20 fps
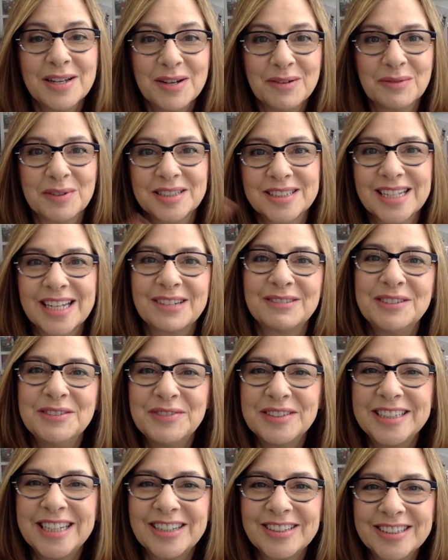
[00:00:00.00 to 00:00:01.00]
We'll say
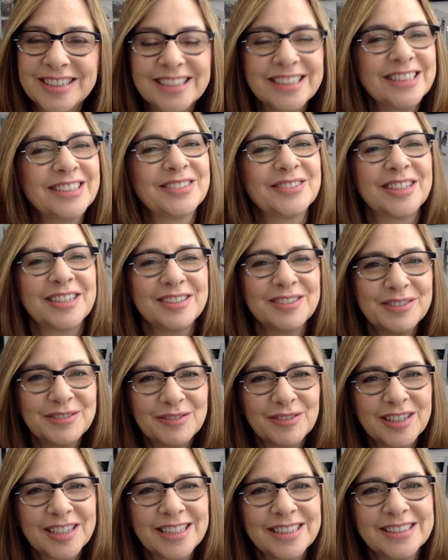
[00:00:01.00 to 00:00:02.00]
arrivederci to our new
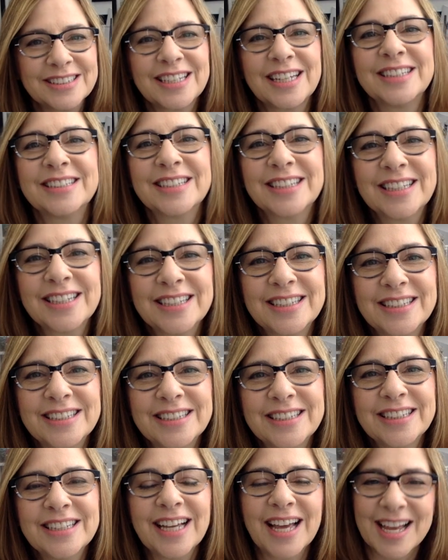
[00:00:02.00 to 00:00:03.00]
friends and to
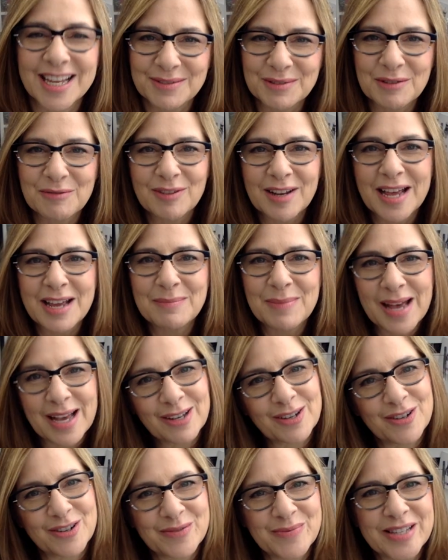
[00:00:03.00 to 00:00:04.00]
Italy as we fly back
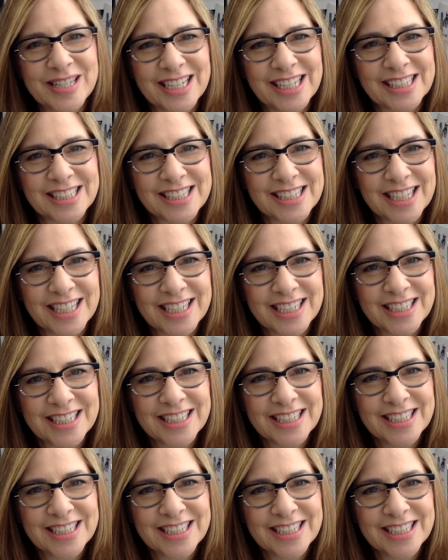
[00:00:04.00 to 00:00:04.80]
home the next day.